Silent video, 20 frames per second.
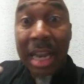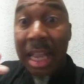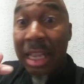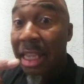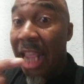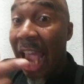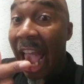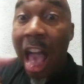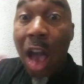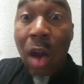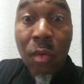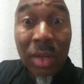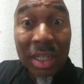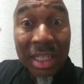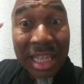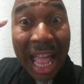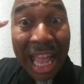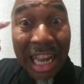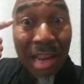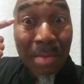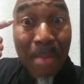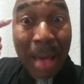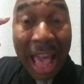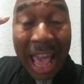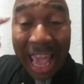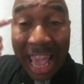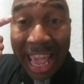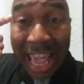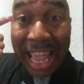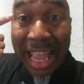Nadal is not in
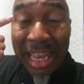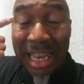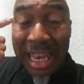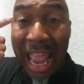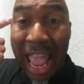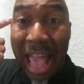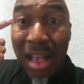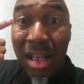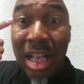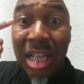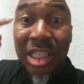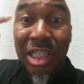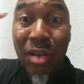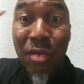my head now.